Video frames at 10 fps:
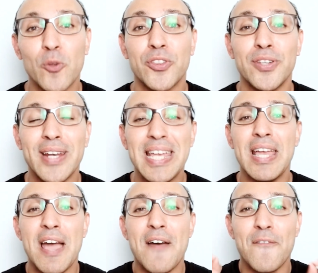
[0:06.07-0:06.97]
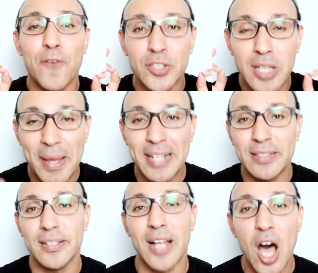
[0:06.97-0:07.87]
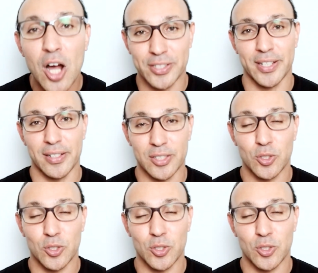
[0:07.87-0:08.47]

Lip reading: 3 fundamental articles,